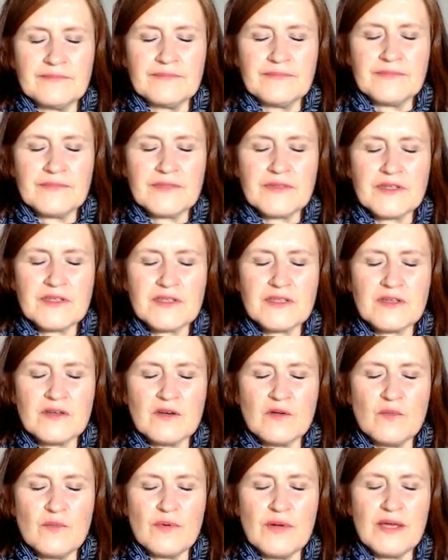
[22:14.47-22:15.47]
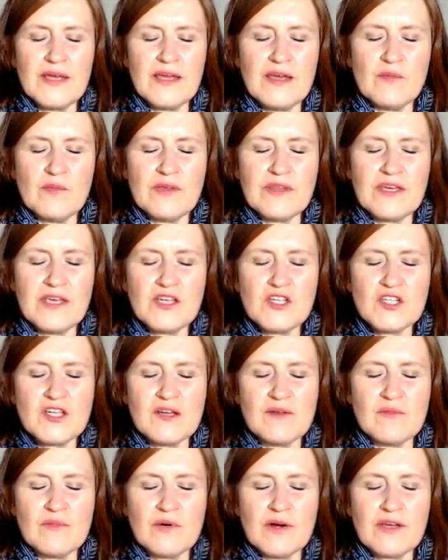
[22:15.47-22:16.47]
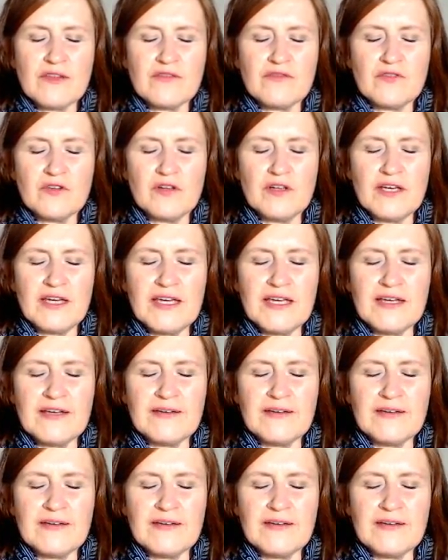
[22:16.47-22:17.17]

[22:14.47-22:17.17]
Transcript: So being with each in-breath fully,